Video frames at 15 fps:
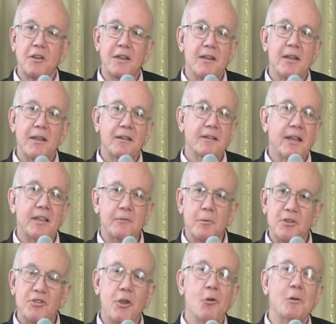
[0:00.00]
And that's
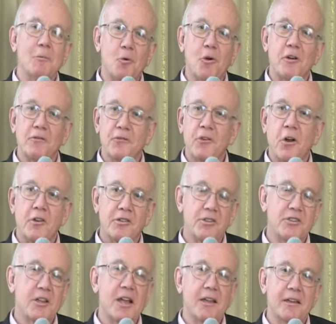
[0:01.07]
been so important for our
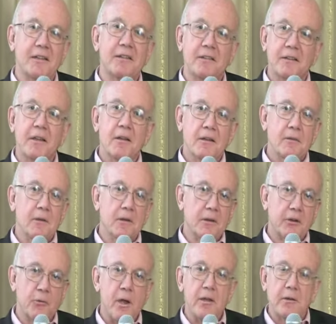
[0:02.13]
society and
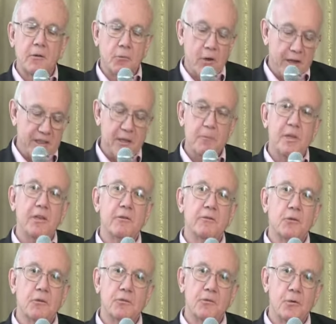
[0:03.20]
greatly
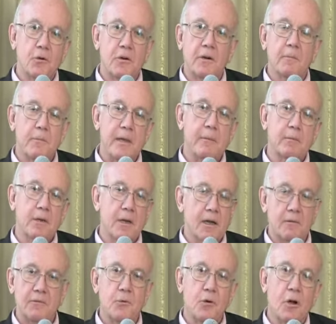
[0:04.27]
meaningful for
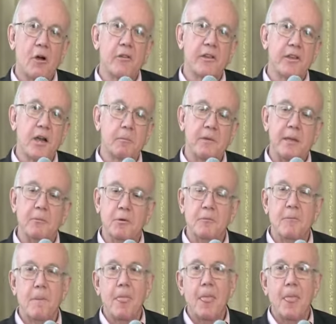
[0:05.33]
all the young people.